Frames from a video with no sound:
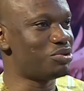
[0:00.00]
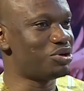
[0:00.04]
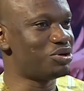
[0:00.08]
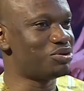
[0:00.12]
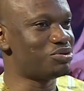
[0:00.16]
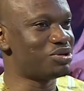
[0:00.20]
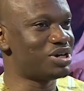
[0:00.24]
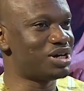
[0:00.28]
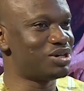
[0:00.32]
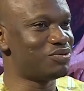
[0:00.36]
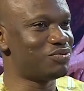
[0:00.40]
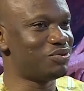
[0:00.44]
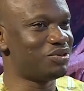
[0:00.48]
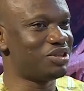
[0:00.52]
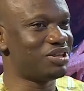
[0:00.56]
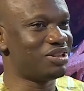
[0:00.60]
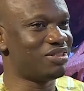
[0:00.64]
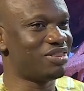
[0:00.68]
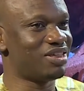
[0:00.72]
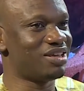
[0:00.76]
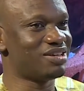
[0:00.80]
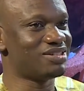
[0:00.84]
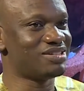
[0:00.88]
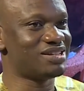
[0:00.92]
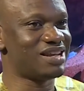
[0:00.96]
around with the
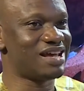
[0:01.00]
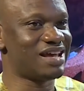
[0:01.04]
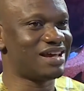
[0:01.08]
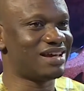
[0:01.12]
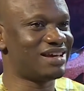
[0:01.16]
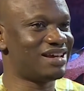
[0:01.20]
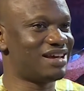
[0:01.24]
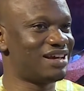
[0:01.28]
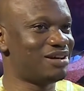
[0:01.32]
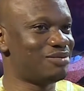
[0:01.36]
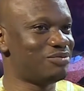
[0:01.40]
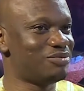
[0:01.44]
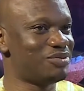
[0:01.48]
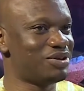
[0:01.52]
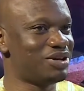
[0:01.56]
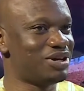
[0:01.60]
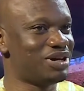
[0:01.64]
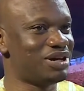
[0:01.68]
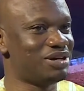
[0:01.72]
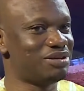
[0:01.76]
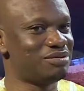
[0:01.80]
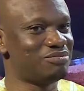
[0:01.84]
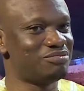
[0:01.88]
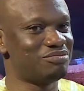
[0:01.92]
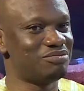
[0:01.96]
things like
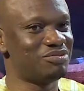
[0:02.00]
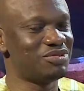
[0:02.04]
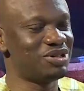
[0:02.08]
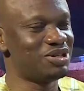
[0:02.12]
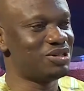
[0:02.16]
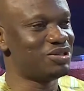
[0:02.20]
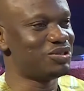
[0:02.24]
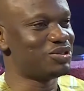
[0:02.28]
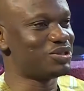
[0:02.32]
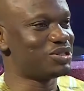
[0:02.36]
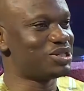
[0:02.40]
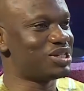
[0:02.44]
your